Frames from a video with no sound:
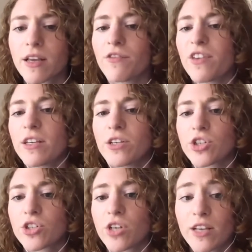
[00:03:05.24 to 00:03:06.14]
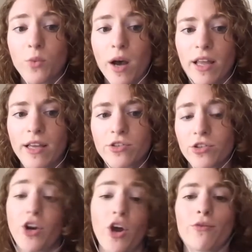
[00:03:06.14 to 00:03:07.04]
of each, as well as,
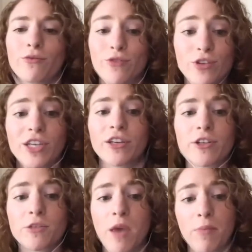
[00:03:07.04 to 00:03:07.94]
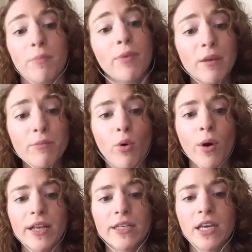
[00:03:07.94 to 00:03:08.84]
you know, for dealers, maybe
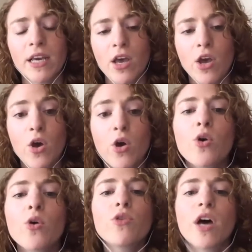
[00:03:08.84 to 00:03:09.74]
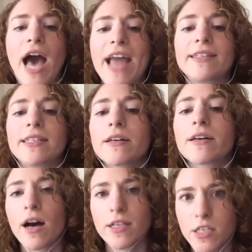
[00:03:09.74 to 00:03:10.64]
pinpoint who the ideal
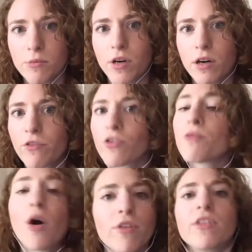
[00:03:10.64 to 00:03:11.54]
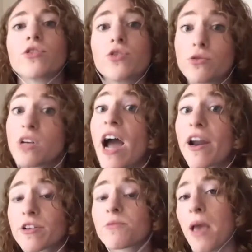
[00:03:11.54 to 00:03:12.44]
customer for both of these new
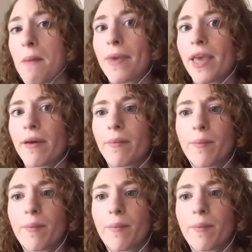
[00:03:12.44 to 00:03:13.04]
tires might be?